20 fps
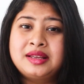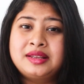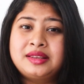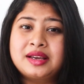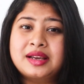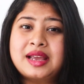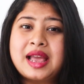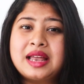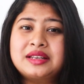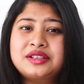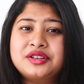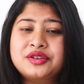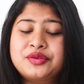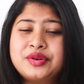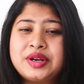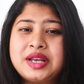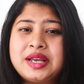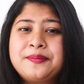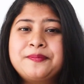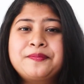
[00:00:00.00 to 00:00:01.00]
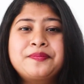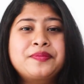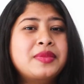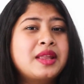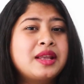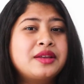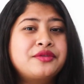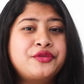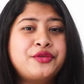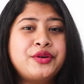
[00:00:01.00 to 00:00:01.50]
The category
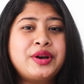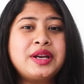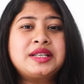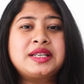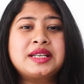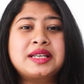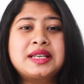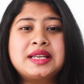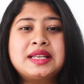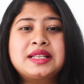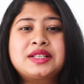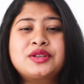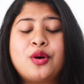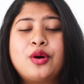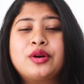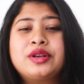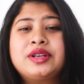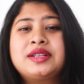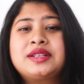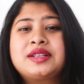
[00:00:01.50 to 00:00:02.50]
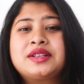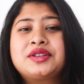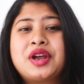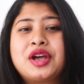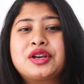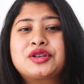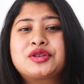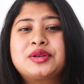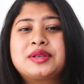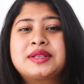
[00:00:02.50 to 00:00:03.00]
3 tickets on
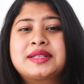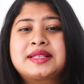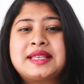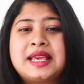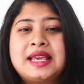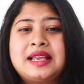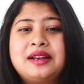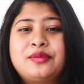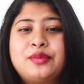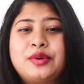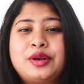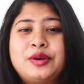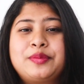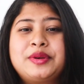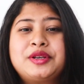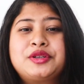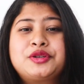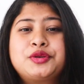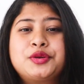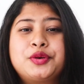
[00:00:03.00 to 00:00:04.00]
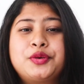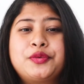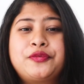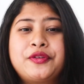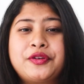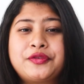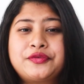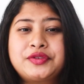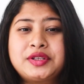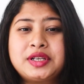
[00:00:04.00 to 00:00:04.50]
international sale will be
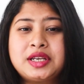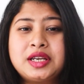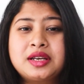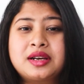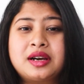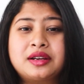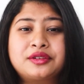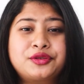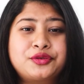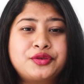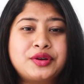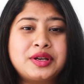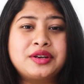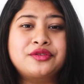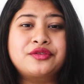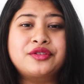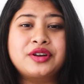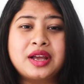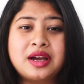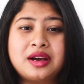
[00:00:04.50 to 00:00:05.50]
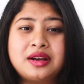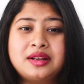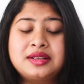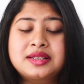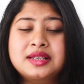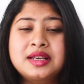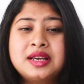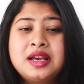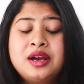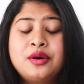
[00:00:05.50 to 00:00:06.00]
250 Qatari
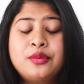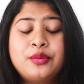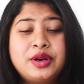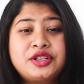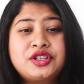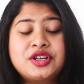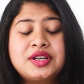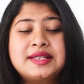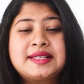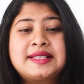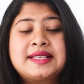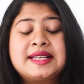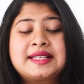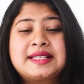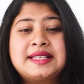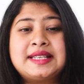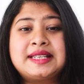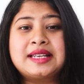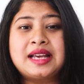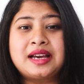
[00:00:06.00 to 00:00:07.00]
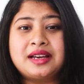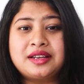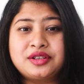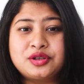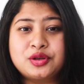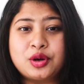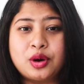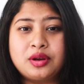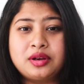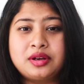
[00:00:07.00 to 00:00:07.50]
riyals, which is
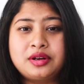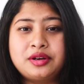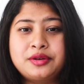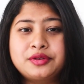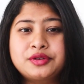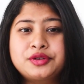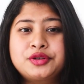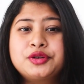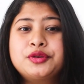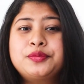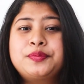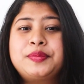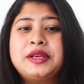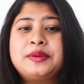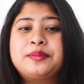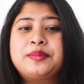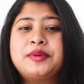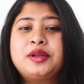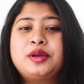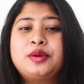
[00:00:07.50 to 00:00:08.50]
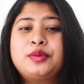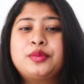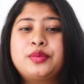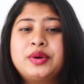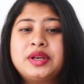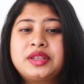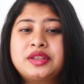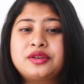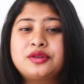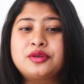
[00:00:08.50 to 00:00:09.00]
$69. 2 people
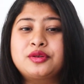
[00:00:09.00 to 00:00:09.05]
with